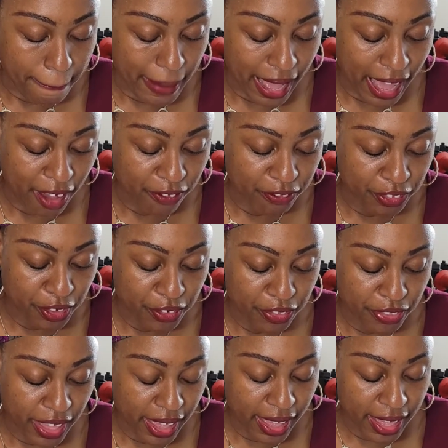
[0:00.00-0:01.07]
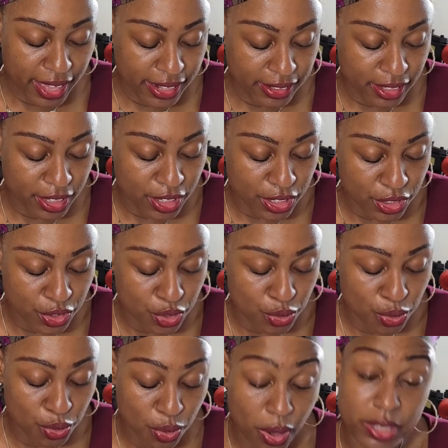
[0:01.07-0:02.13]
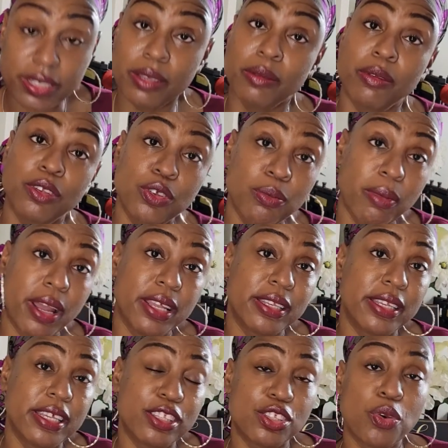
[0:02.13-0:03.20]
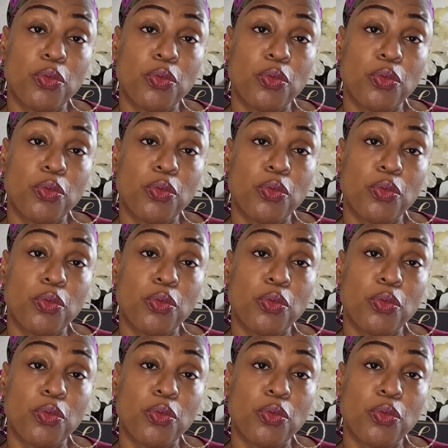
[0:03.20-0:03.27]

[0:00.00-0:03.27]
After that, you might need to